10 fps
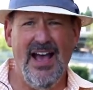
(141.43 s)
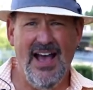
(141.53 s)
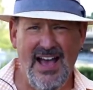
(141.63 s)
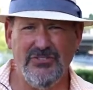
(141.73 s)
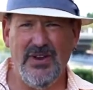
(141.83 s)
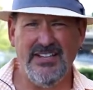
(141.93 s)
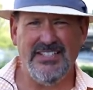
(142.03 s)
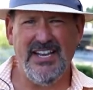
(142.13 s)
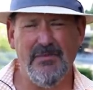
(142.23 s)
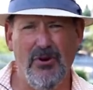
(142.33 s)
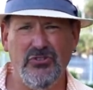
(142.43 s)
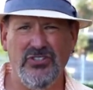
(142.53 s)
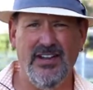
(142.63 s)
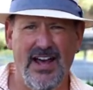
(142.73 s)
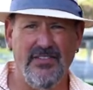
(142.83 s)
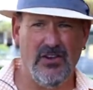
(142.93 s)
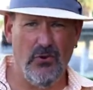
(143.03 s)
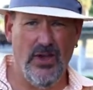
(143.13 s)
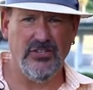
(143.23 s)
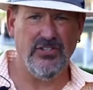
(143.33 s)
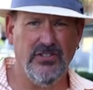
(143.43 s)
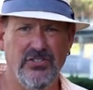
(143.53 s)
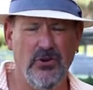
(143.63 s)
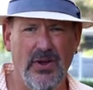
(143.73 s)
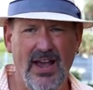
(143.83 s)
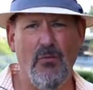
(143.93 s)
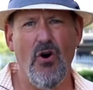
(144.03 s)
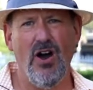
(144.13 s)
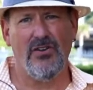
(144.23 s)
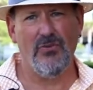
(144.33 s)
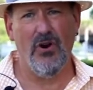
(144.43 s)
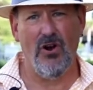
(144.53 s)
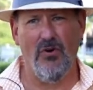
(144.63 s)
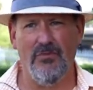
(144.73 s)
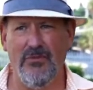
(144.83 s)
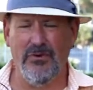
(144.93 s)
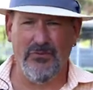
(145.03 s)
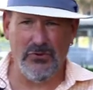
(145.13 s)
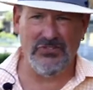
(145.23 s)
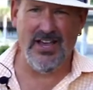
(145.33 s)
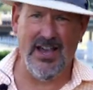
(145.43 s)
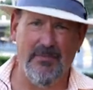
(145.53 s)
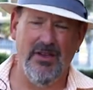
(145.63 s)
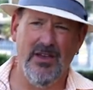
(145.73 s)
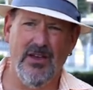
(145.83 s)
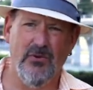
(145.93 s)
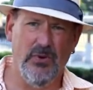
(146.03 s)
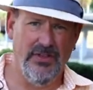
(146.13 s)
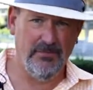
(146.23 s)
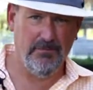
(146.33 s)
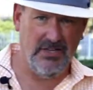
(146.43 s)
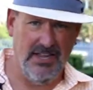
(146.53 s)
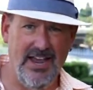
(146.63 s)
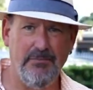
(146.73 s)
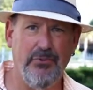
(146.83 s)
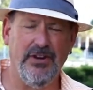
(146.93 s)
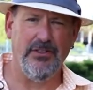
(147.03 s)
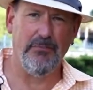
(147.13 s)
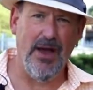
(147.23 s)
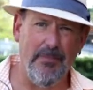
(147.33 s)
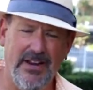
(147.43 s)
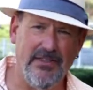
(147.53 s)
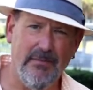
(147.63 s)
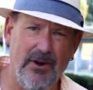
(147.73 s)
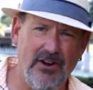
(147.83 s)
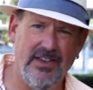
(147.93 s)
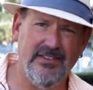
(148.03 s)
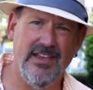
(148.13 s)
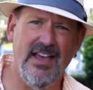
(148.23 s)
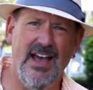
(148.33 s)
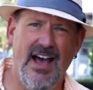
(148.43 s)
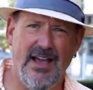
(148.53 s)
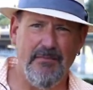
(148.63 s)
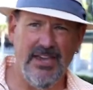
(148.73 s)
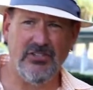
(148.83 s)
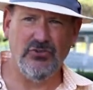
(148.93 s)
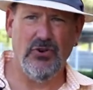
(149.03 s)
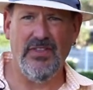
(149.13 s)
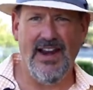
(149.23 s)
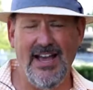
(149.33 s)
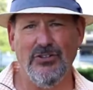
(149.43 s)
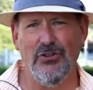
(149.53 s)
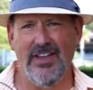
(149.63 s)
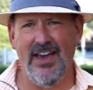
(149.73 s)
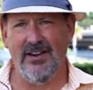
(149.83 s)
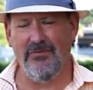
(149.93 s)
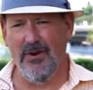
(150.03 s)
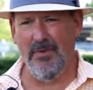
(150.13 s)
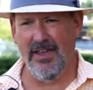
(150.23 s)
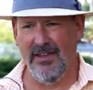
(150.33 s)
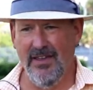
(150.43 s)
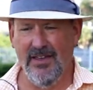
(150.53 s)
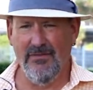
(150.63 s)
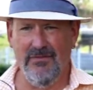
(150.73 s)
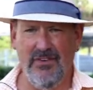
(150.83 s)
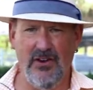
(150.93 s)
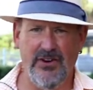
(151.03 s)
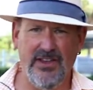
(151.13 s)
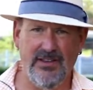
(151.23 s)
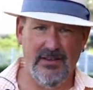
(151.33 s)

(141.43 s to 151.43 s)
I try to take emotion out of the equation. So when I walk through a home for a first time with a client putting their property on the market, I make sure that I look at it from a very